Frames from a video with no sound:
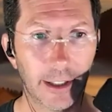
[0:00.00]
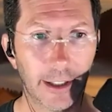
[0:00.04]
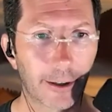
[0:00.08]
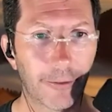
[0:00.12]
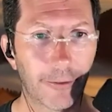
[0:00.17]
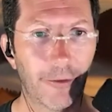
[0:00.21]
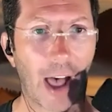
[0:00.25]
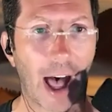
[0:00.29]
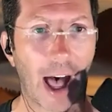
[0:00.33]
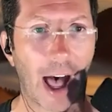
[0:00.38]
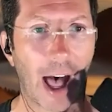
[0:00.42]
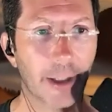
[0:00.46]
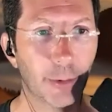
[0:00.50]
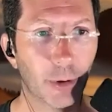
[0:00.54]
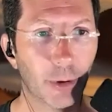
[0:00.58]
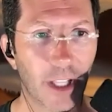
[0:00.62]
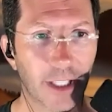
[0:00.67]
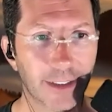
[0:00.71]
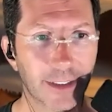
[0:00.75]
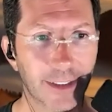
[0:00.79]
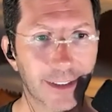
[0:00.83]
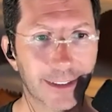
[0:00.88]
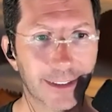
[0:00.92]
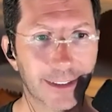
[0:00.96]
Her valuable
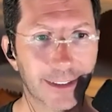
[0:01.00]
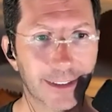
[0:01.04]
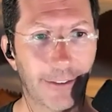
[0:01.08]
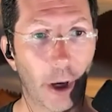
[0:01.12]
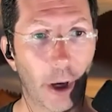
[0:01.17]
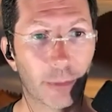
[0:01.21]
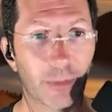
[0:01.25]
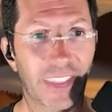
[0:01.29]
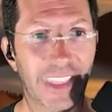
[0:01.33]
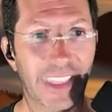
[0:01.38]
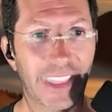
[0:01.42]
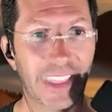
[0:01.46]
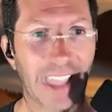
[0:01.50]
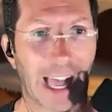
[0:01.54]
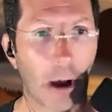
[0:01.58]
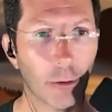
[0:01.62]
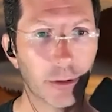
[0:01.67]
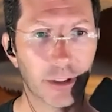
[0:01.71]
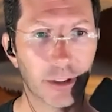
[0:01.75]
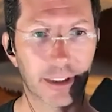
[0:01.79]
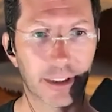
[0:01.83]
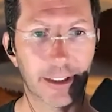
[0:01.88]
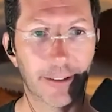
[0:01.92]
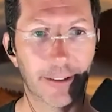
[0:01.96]
lessons have helped
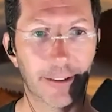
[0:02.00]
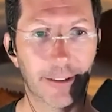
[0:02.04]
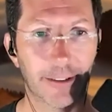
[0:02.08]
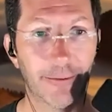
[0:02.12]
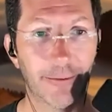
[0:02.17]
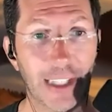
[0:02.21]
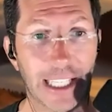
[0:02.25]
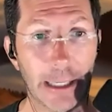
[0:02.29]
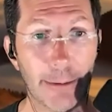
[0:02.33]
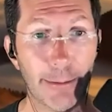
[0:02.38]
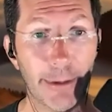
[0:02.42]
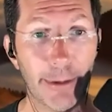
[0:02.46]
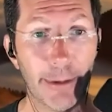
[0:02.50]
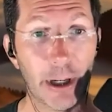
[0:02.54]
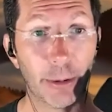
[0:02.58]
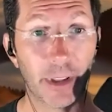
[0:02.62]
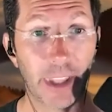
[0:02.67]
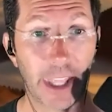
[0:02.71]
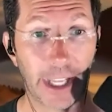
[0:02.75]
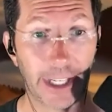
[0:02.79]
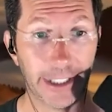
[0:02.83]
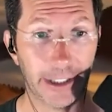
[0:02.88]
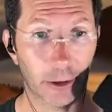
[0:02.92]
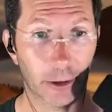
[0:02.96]
thousands of female
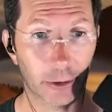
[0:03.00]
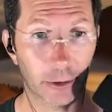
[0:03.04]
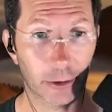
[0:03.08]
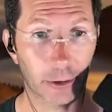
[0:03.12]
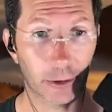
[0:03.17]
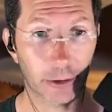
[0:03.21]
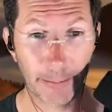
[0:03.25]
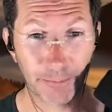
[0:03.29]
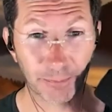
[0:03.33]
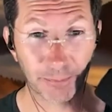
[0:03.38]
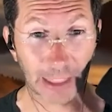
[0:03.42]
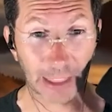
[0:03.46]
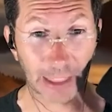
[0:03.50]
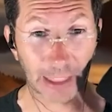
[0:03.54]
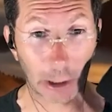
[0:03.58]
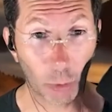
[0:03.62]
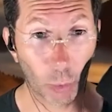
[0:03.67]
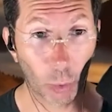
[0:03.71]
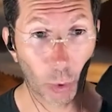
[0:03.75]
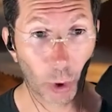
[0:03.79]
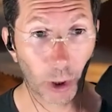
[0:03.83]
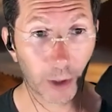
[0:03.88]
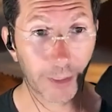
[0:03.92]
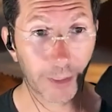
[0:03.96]
millennials
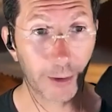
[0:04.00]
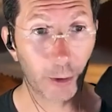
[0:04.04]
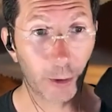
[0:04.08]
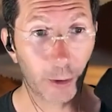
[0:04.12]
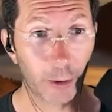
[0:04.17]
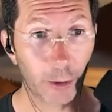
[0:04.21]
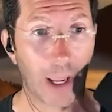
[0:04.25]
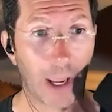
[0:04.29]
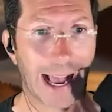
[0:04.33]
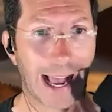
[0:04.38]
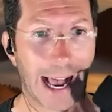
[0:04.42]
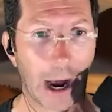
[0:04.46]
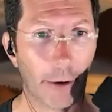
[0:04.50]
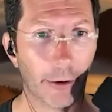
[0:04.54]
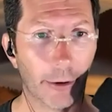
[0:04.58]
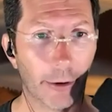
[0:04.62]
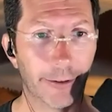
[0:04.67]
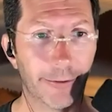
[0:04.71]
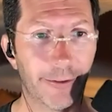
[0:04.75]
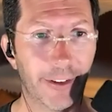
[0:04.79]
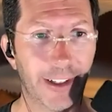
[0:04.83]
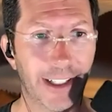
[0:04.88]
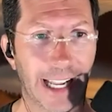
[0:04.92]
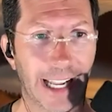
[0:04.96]
work their way
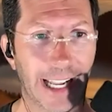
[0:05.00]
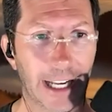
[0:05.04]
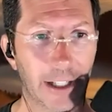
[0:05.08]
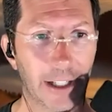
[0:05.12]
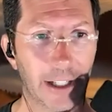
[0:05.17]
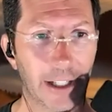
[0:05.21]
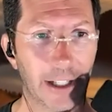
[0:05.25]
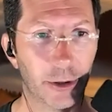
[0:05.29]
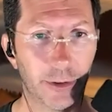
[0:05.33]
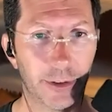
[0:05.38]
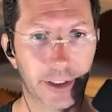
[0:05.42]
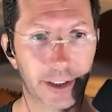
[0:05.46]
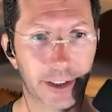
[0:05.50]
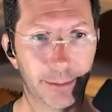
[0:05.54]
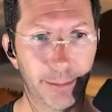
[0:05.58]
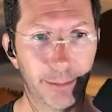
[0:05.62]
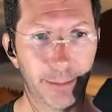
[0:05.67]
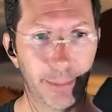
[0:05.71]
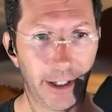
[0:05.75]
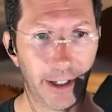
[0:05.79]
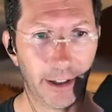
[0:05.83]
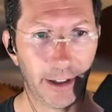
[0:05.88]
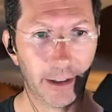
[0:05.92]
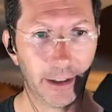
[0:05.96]
out of financial
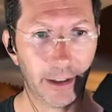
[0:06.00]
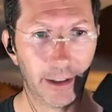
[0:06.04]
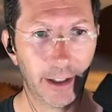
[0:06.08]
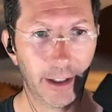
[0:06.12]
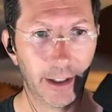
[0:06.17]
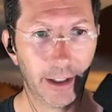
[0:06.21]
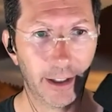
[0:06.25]
despair.